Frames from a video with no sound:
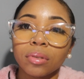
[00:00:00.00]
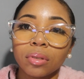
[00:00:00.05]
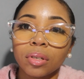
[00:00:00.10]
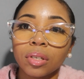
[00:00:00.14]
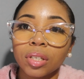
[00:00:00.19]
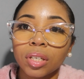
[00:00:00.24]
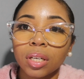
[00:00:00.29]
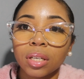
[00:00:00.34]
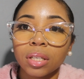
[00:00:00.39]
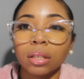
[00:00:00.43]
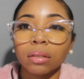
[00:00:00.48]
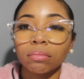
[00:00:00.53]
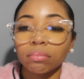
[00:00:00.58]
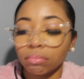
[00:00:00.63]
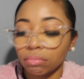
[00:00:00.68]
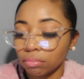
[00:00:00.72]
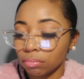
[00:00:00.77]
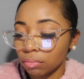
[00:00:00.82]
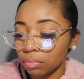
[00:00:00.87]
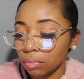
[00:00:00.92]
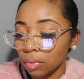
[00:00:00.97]
just
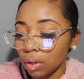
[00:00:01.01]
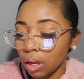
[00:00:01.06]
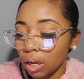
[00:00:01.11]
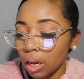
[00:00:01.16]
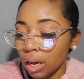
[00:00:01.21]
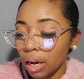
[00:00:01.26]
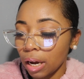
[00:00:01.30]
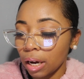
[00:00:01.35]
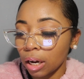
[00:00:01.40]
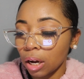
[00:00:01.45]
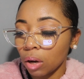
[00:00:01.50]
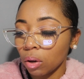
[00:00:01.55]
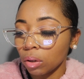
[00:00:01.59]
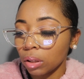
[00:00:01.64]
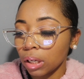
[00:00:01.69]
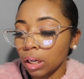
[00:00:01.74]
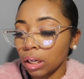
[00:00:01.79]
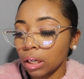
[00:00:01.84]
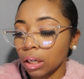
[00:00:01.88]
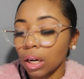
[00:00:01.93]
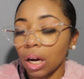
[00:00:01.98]

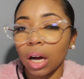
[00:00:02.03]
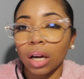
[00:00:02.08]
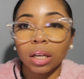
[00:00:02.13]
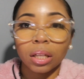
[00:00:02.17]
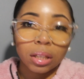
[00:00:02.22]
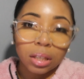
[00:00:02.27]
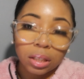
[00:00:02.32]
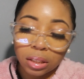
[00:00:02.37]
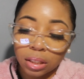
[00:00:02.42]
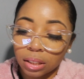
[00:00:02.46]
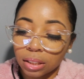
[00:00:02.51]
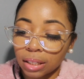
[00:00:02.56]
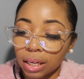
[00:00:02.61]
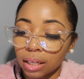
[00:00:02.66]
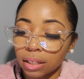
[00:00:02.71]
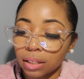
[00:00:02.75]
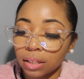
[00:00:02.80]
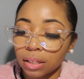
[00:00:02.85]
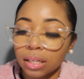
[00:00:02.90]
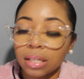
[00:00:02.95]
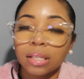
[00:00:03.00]
Angolan and Congolese, because
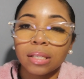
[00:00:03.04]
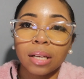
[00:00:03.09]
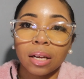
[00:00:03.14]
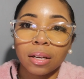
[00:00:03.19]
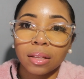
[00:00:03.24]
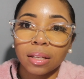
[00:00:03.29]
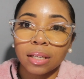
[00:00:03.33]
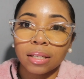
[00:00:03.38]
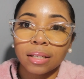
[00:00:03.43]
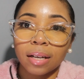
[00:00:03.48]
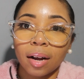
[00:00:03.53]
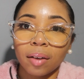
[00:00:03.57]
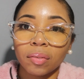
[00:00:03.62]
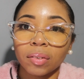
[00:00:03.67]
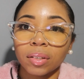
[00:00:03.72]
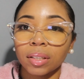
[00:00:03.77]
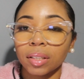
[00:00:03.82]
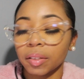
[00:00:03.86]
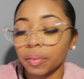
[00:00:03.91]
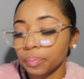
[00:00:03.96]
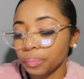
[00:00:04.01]
that's Southeast
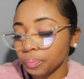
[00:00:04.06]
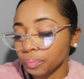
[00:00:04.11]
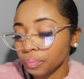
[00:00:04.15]
Africa.